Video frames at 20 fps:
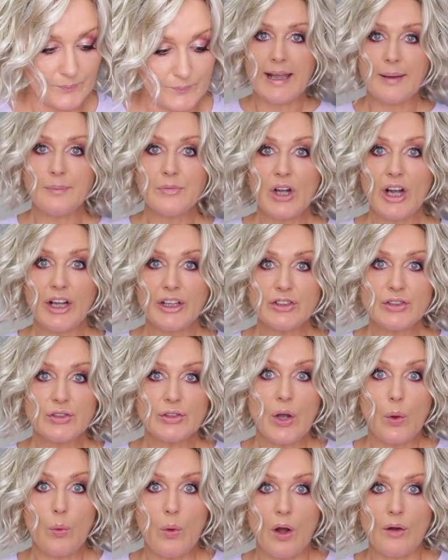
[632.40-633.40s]
I am going to
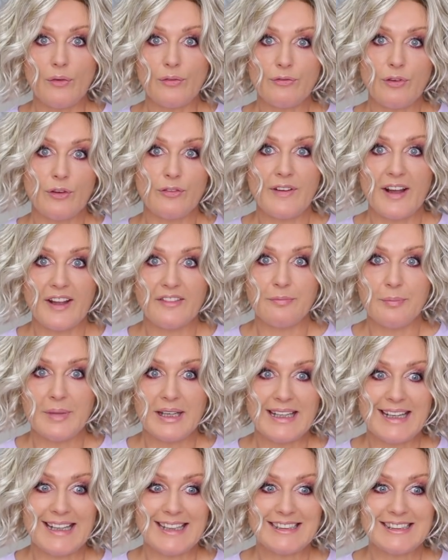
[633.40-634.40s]
go off for five
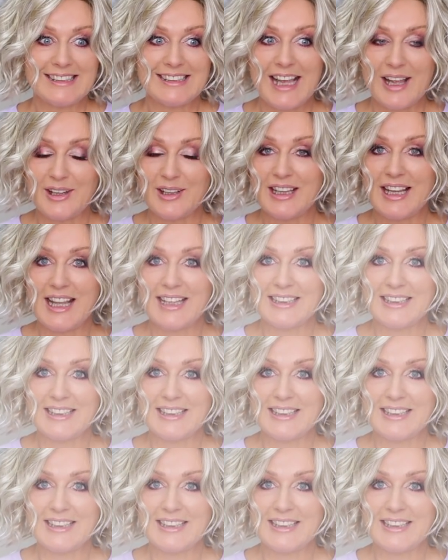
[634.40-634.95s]
minutes and